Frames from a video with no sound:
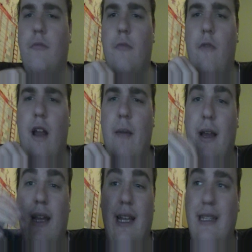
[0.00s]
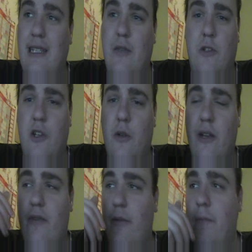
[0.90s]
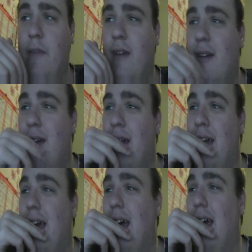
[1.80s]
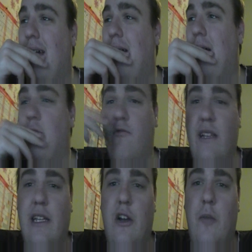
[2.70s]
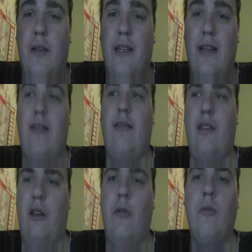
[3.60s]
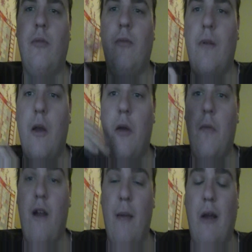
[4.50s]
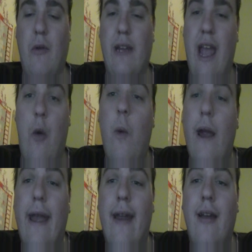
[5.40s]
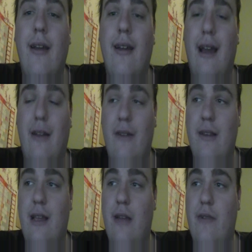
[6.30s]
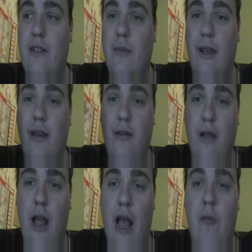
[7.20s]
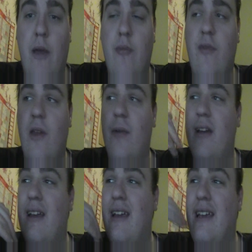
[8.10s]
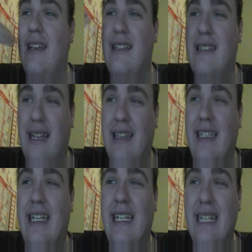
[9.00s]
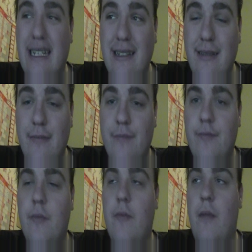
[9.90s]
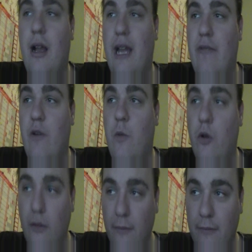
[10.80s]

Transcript: Ryback, and this was no different. I was really hoping that, Ryback would get a win at WrestleMania, at pay-per-view. Sadly, he didn't. Mark Henry won,